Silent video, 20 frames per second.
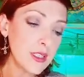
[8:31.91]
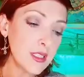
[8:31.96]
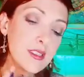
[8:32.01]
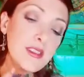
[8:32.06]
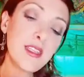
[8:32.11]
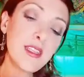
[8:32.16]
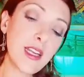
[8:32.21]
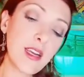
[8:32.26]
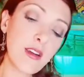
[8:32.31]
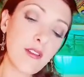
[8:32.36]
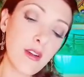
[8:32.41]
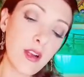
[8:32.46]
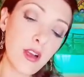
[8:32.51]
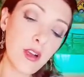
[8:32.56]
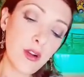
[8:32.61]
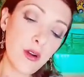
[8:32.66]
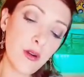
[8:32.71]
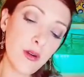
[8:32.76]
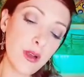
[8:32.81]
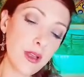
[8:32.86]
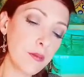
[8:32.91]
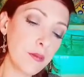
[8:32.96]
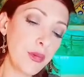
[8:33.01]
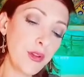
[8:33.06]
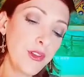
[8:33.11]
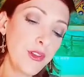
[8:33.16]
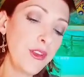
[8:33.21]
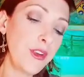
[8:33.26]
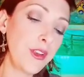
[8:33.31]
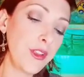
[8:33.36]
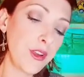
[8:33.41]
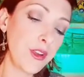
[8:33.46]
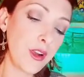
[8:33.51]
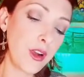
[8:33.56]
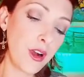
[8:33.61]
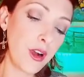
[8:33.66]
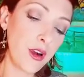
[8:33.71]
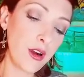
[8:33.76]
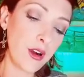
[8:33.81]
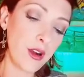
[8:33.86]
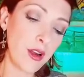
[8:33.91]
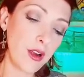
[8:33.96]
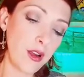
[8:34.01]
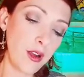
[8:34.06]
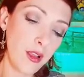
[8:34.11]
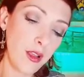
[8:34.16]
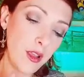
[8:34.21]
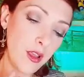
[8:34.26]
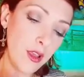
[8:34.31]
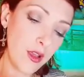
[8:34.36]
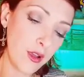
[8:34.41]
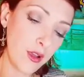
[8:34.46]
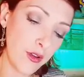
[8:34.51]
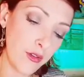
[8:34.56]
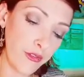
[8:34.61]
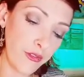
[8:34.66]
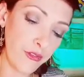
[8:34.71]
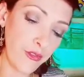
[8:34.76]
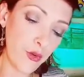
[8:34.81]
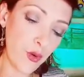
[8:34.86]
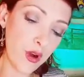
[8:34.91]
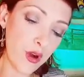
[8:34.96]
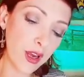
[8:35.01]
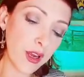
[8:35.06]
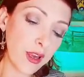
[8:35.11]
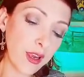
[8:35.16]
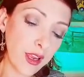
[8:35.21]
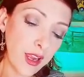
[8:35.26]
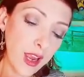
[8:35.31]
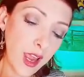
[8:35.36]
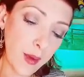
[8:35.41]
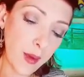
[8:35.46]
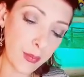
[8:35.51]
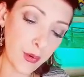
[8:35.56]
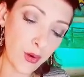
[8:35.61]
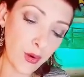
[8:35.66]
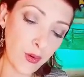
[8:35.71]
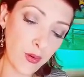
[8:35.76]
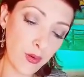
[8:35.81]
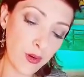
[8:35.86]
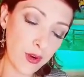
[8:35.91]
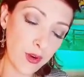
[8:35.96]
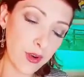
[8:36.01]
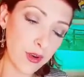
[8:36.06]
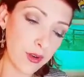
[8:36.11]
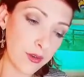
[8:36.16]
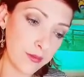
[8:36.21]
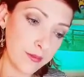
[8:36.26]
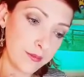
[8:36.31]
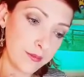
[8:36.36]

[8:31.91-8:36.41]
Tarot and pull another card for Capricorn.